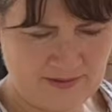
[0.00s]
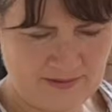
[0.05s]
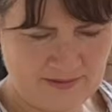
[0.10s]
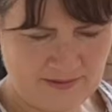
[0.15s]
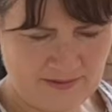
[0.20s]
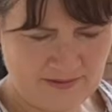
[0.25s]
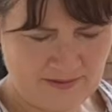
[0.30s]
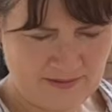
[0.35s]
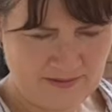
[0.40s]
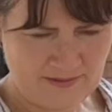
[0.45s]

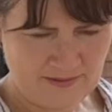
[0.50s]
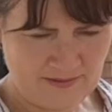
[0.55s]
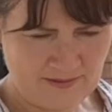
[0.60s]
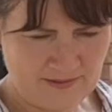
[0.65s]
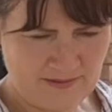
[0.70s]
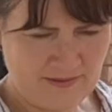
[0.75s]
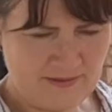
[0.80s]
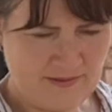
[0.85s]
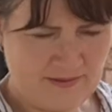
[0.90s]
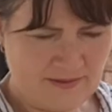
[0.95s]
I can't
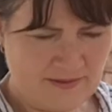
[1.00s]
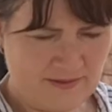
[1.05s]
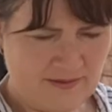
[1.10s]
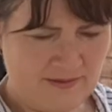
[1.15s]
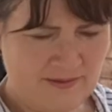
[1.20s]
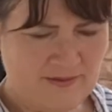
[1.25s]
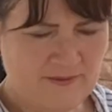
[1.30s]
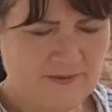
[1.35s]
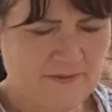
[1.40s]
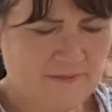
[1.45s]
tell if he's
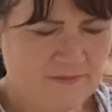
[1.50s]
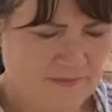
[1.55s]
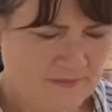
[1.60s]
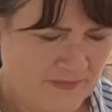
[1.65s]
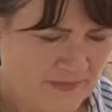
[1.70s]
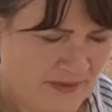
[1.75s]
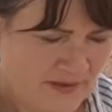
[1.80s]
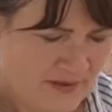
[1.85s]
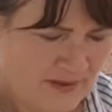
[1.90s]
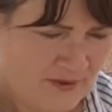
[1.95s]

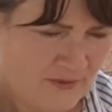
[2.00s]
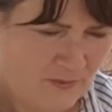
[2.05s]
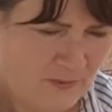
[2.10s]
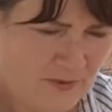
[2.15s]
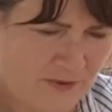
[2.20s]
constipated or if he's